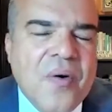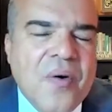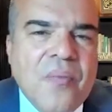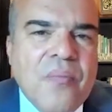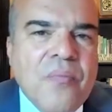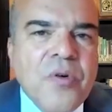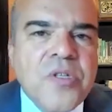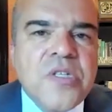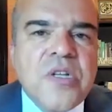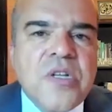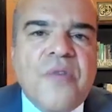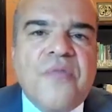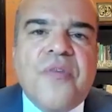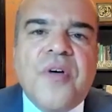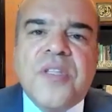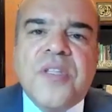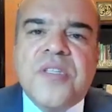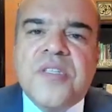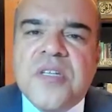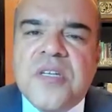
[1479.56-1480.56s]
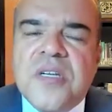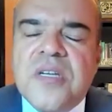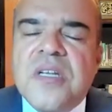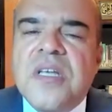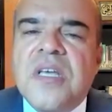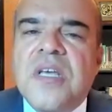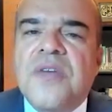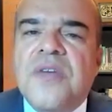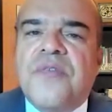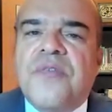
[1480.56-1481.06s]
Mustafa didn't
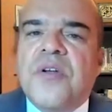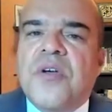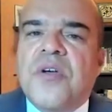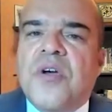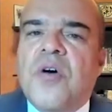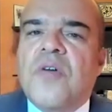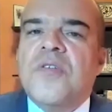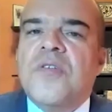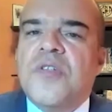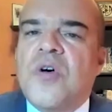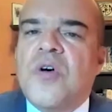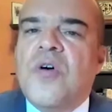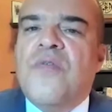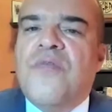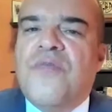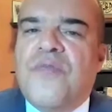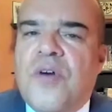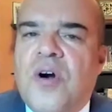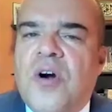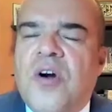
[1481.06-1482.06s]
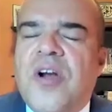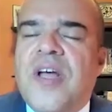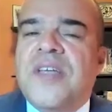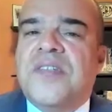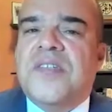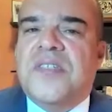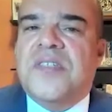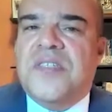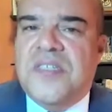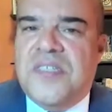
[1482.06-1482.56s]
even go so far
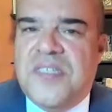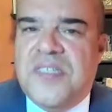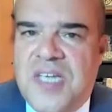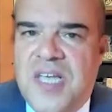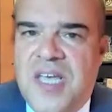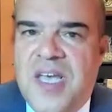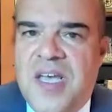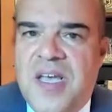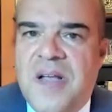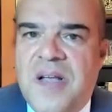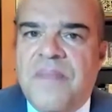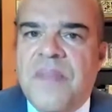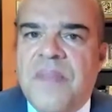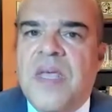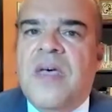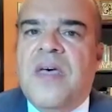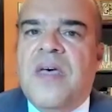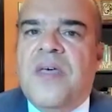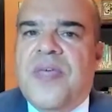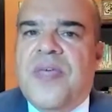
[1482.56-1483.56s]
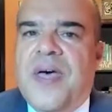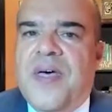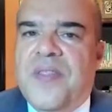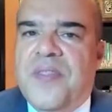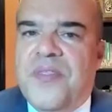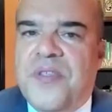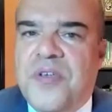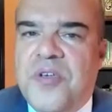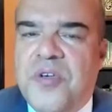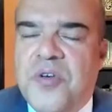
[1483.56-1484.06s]
as to say that
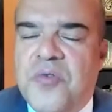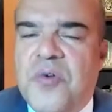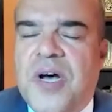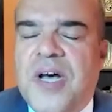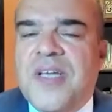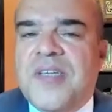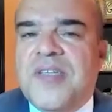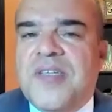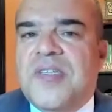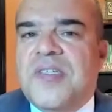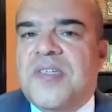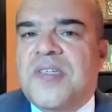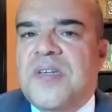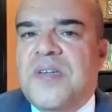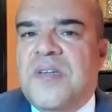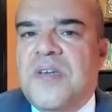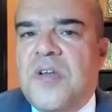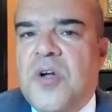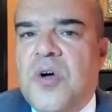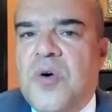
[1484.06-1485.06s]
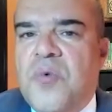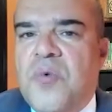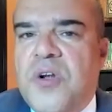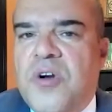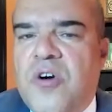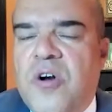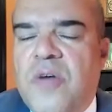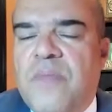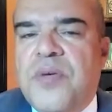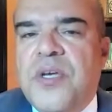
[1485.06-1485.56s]
the US, we
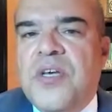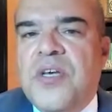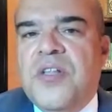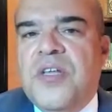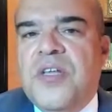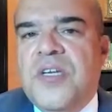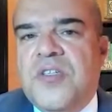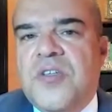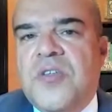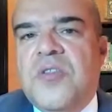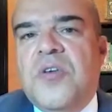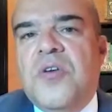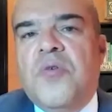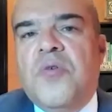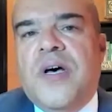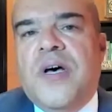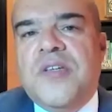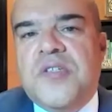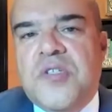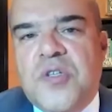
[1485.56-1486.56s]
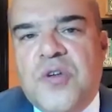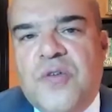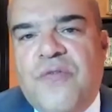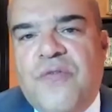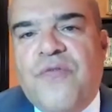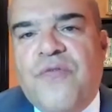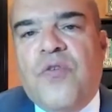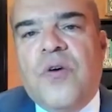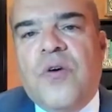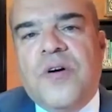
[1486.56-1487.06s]
were appealing to the US to
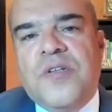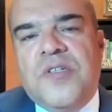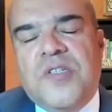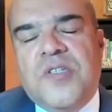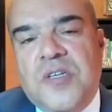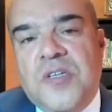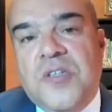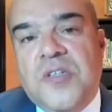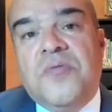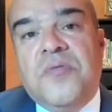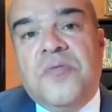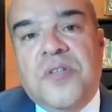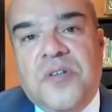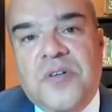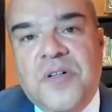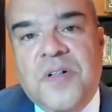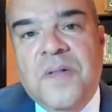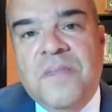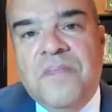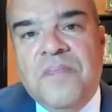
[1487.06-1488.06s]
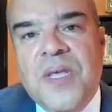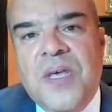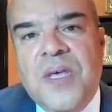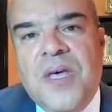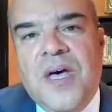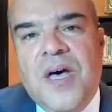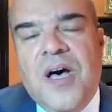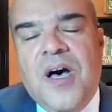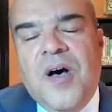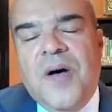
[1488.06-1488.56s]
force Israel
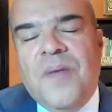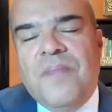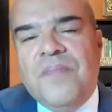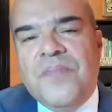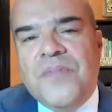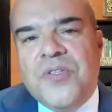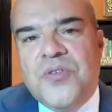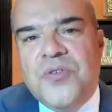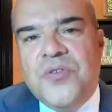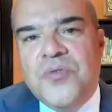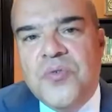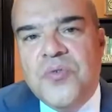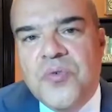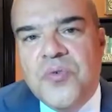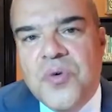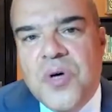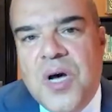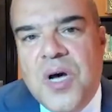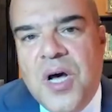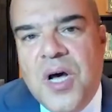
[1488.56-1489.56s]
to